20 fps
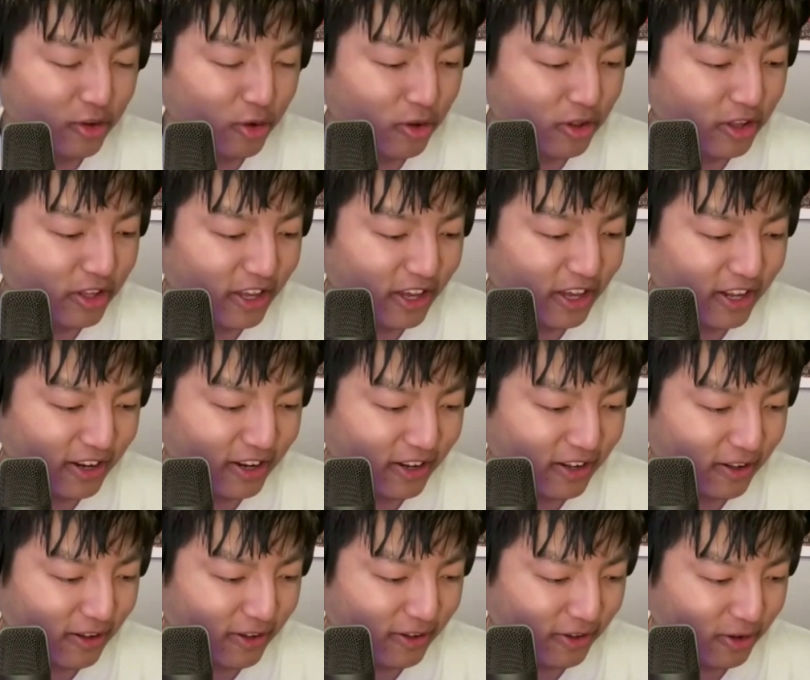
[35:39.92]
I totally get it.
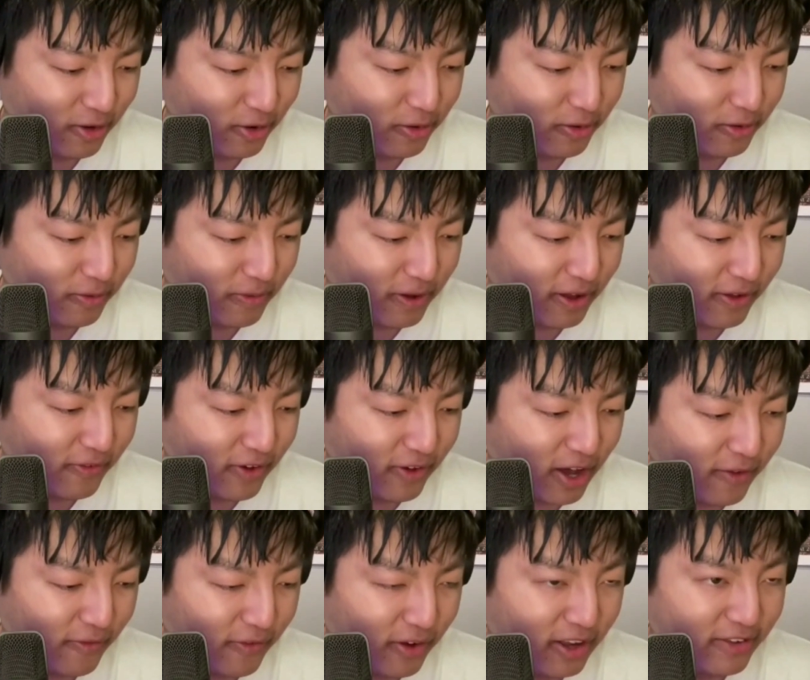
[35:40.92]
You know, I've
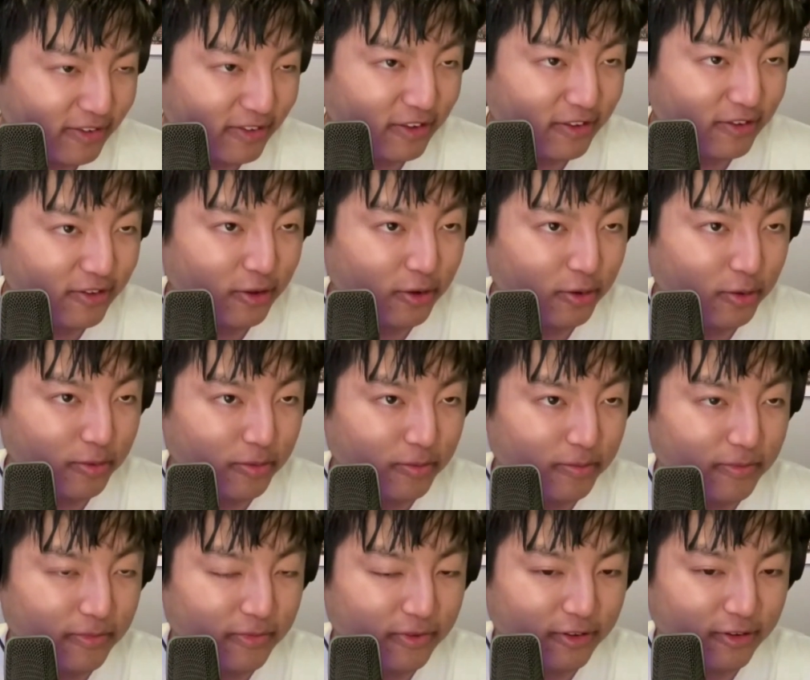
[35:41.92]
I've asked this to
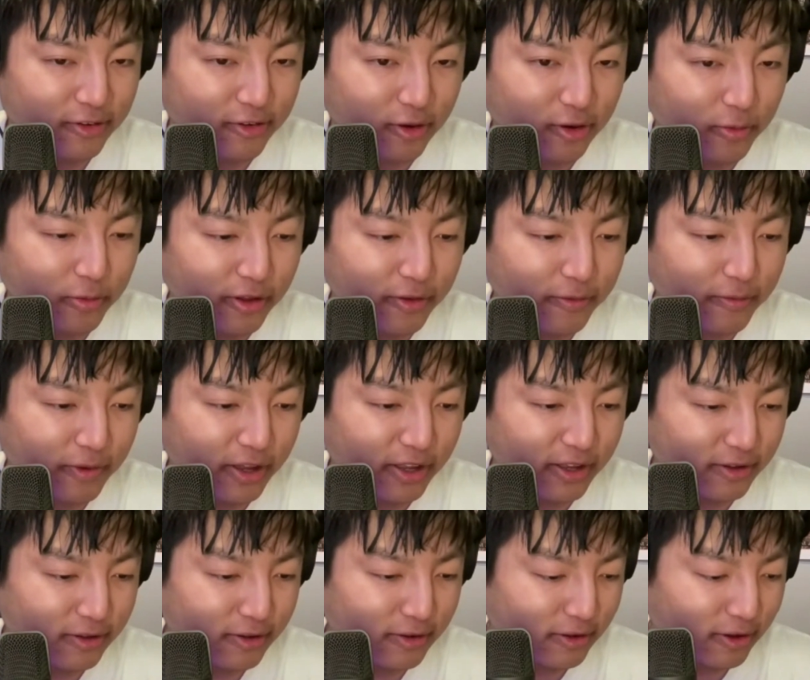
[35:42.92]
so many of
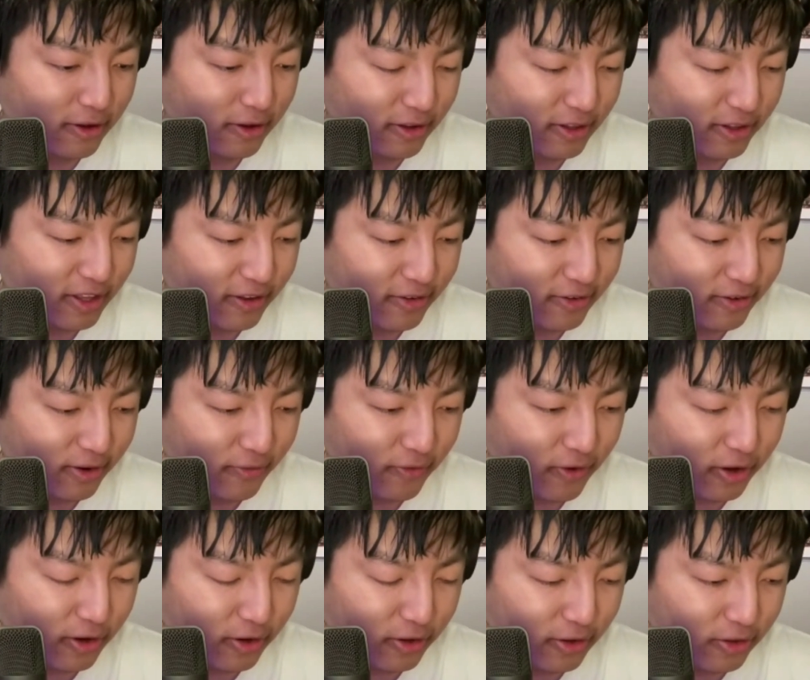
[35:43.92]
my uh, guests that I've
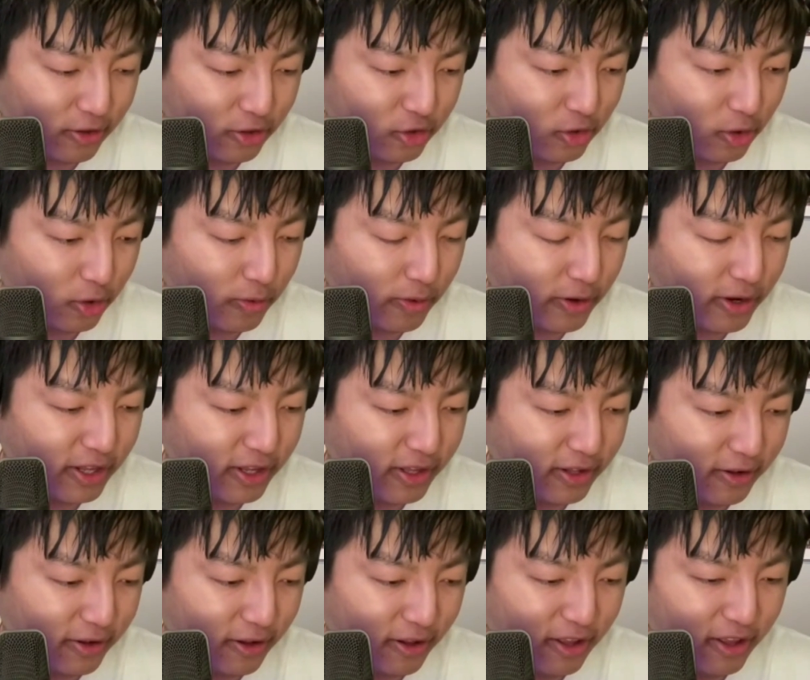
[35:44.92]
had on the show already,
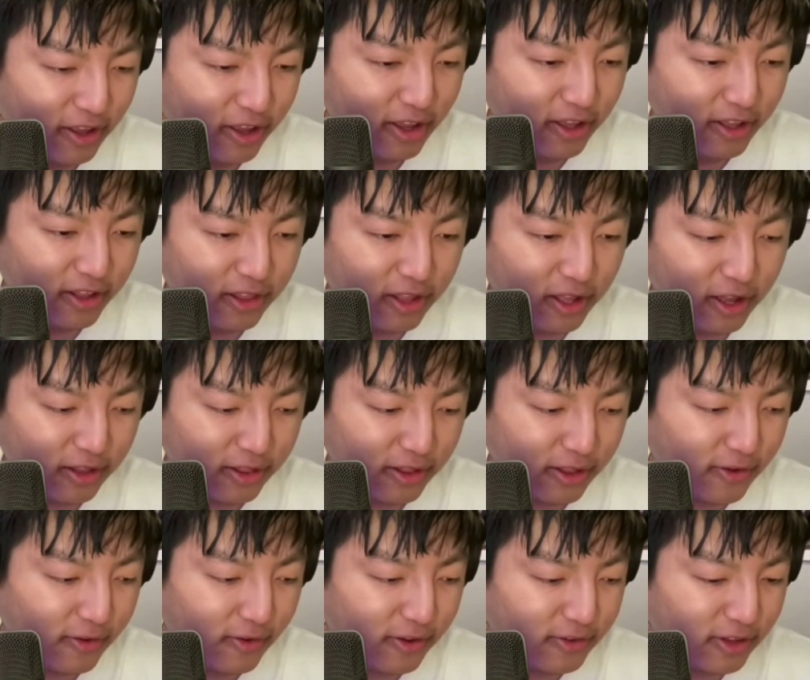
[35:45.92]
and uh,
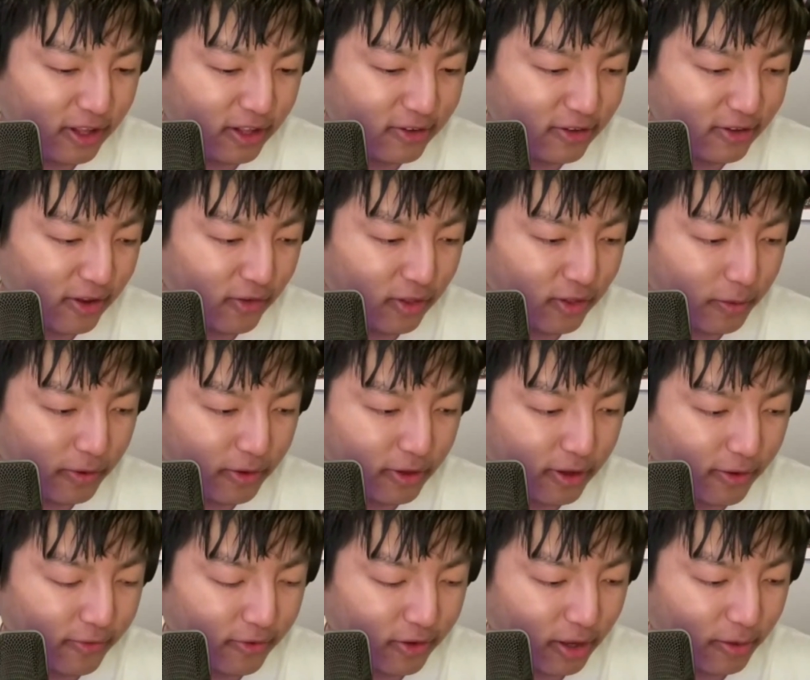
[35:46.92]
they, it, it's given them a
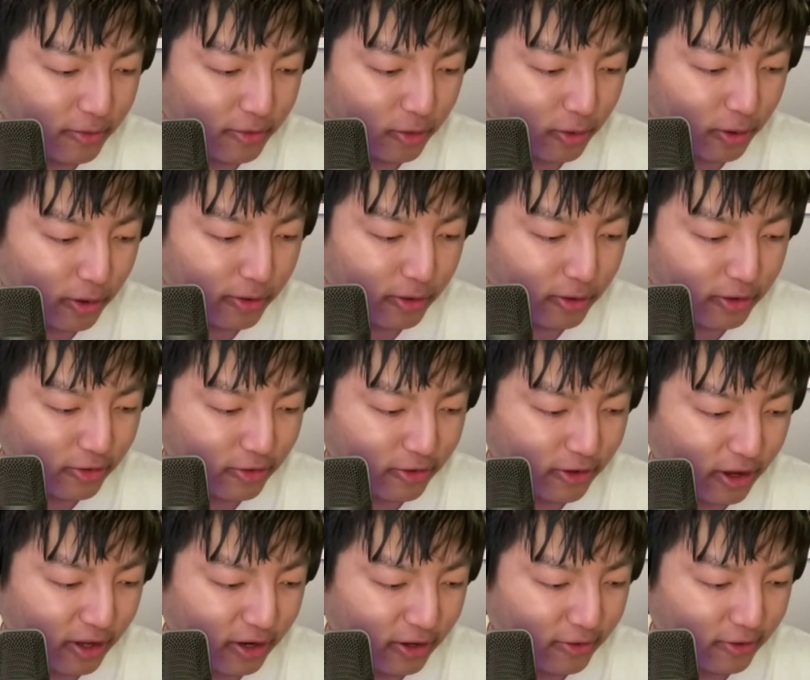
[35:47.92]
tough time. So I would
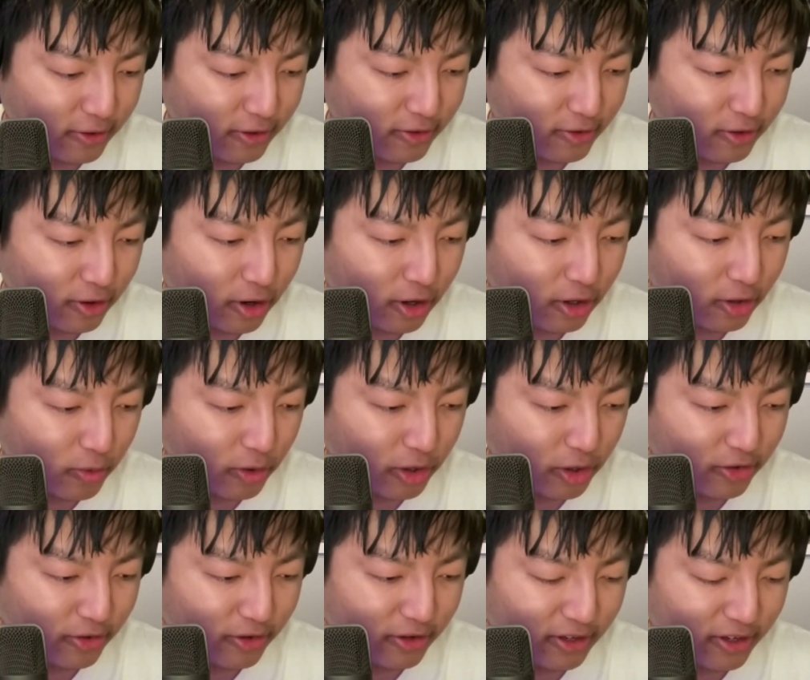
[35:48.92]
understand it's it's a hard
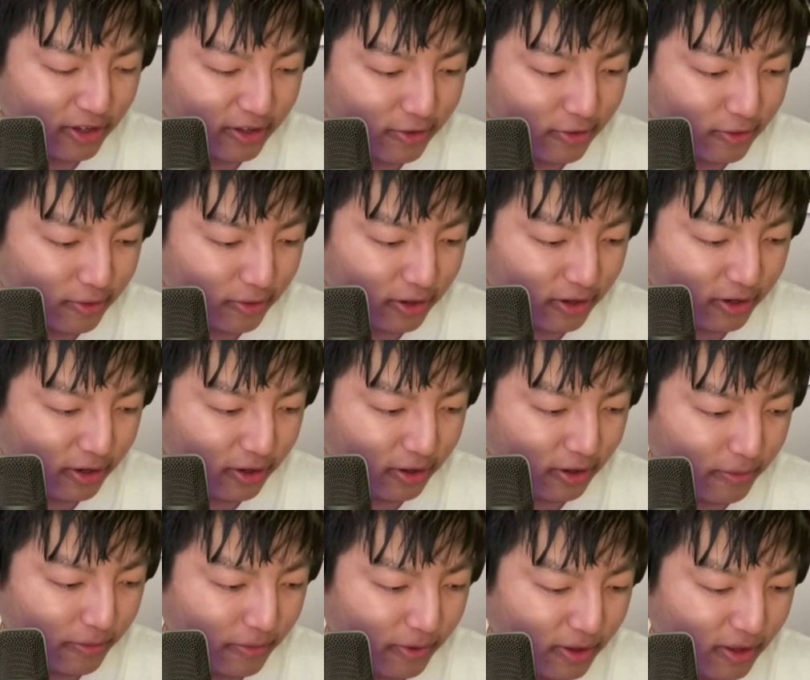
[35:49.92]
question to answer. And
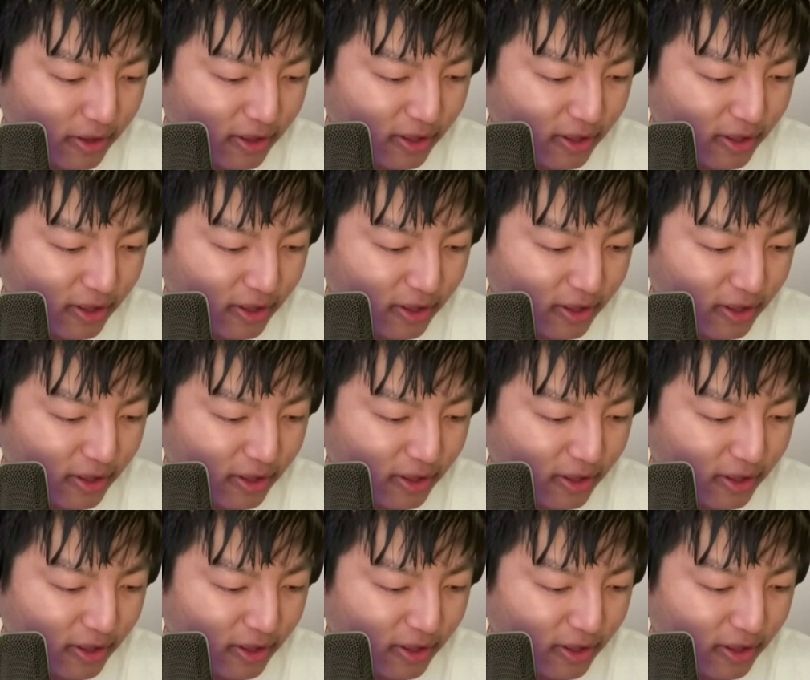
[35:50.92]
um,